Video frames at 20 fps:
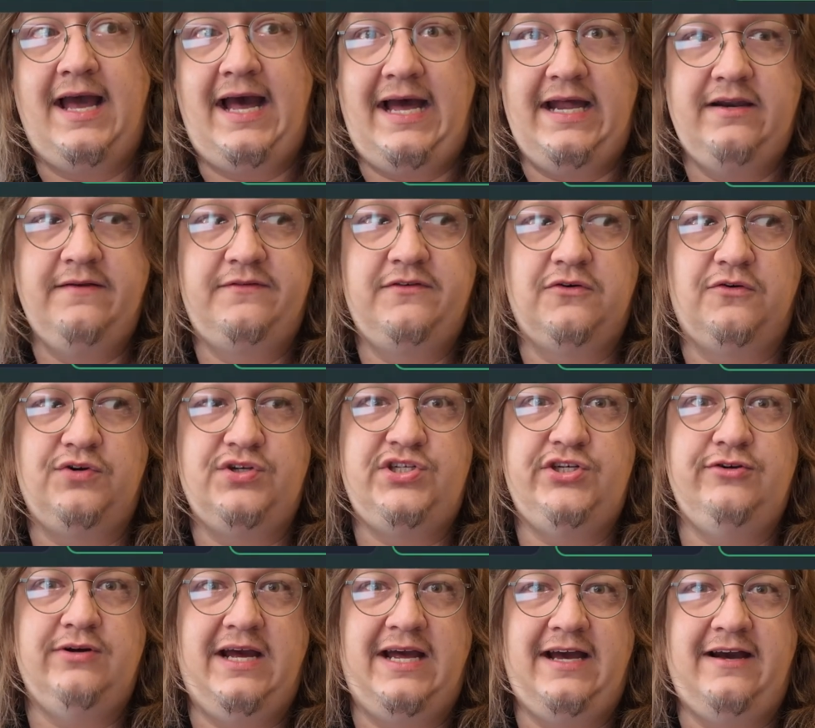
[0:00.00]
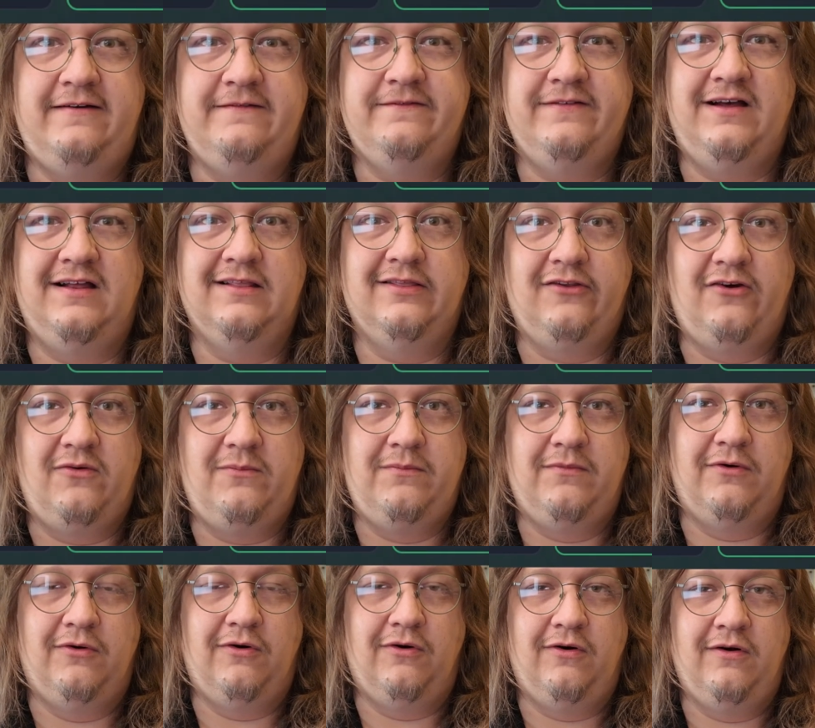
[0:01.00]
And of course, you have a lot
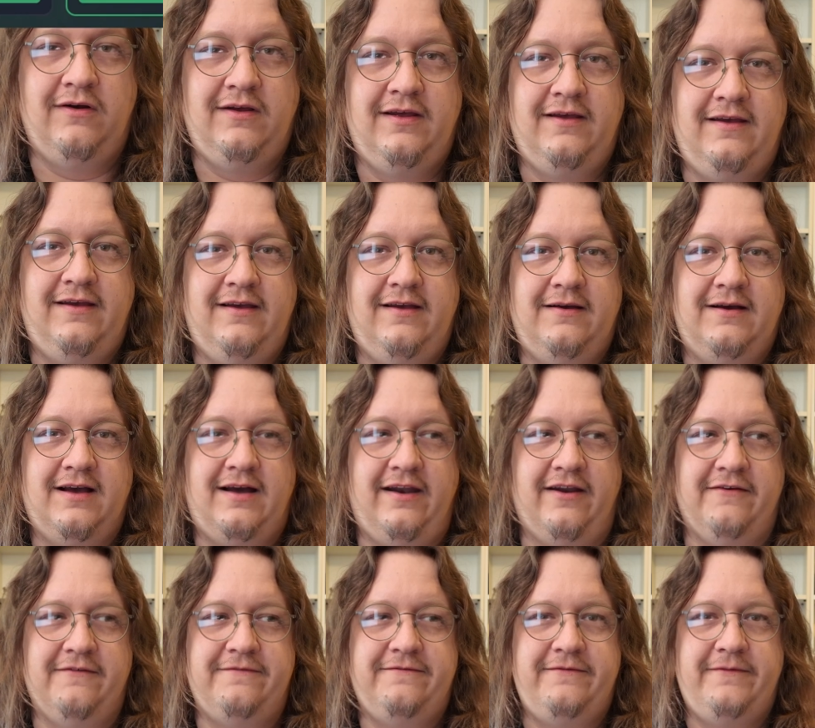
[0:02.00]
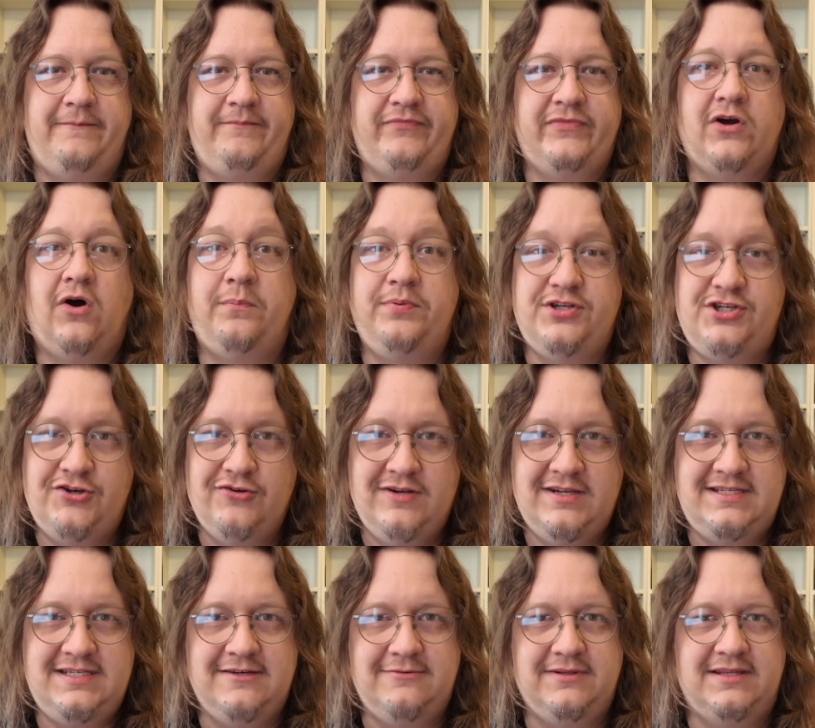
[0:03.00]
more kind of
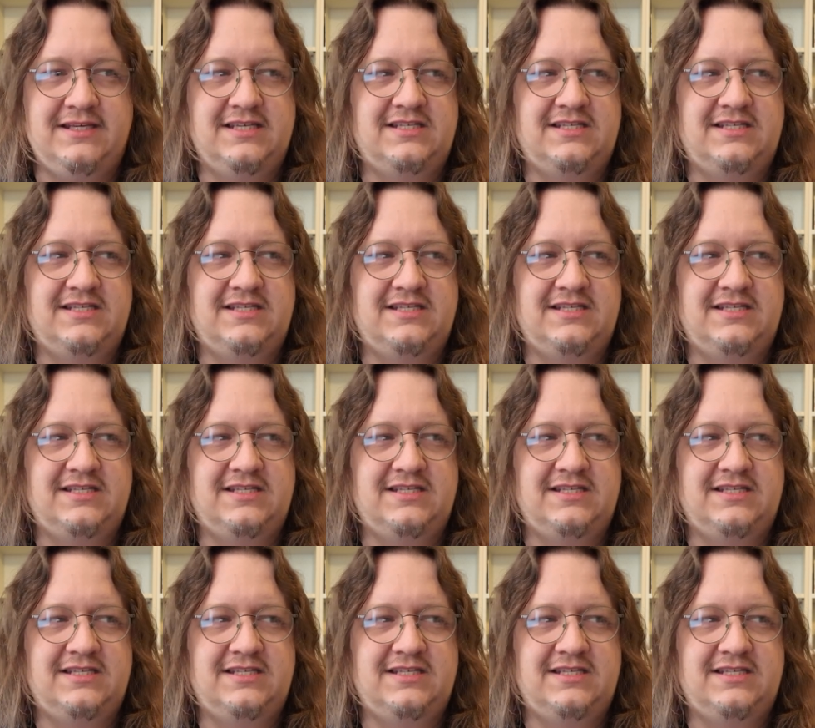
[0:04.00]
opportunity with